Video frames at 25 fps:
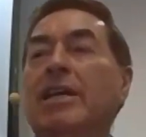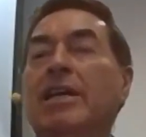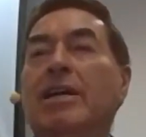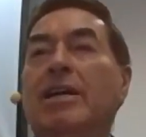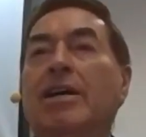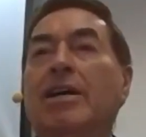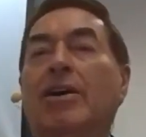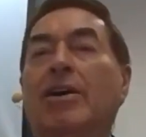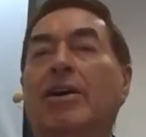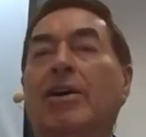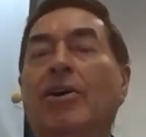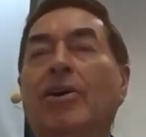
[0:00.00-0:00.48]

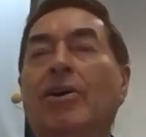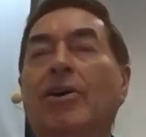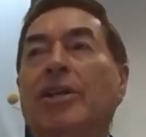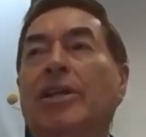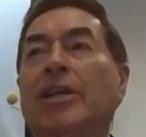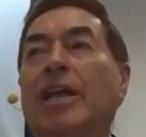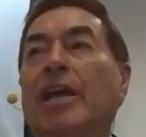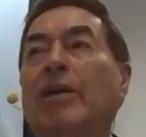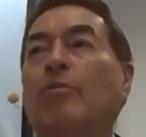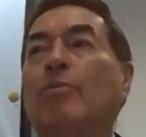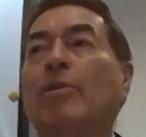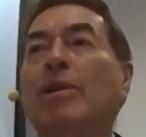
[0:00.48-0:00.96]
or they
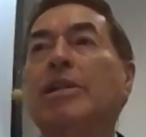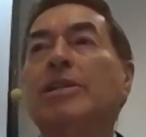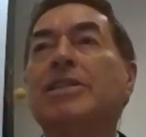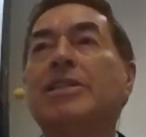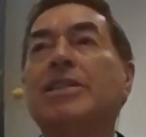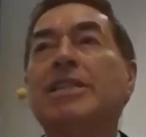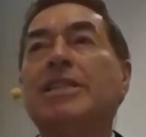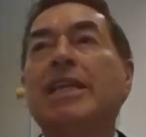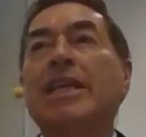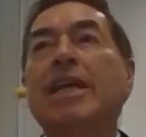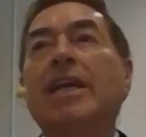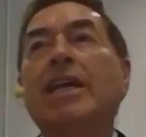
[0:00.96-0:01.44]
will
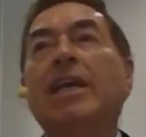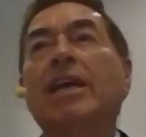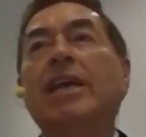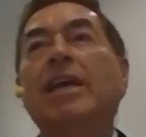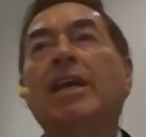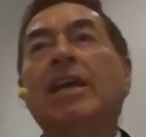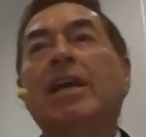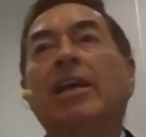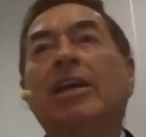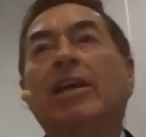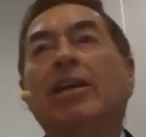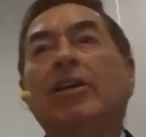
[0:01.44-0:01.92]

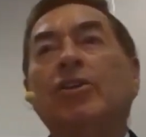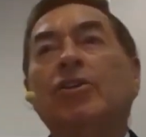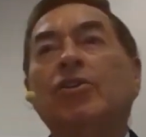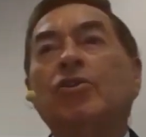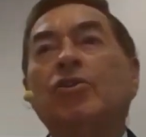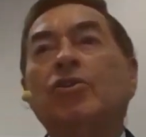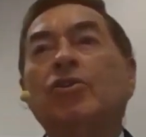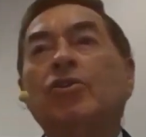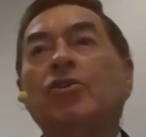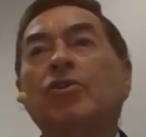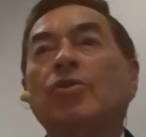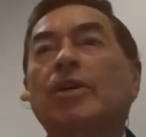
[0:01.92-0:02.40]
see
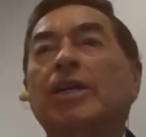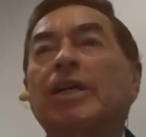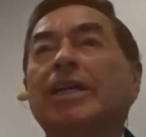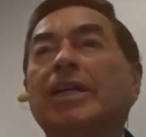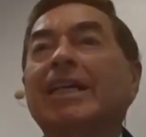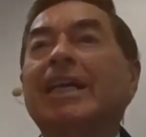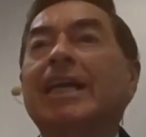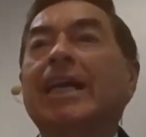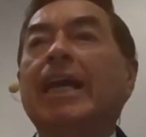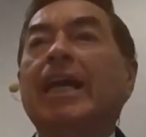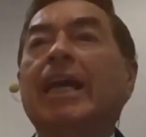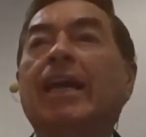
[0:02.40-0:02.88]
your
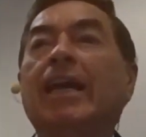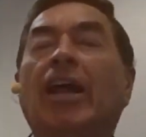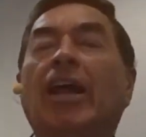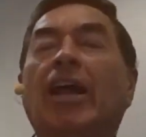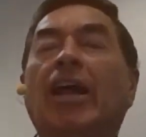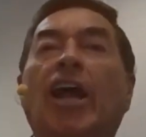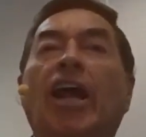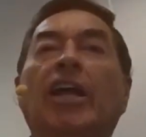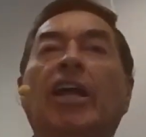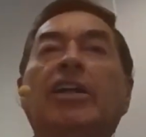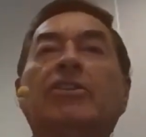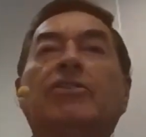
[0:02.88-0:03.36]
king
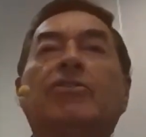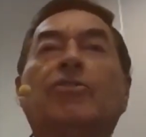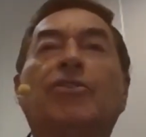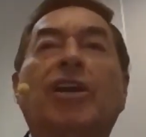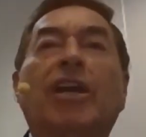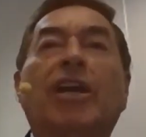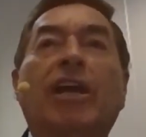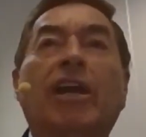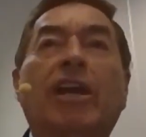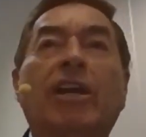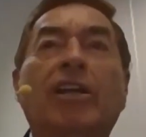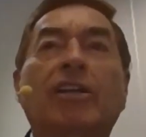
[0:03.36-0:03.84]
entering
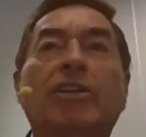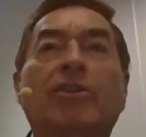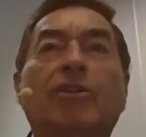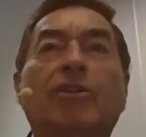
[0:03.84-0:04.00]
into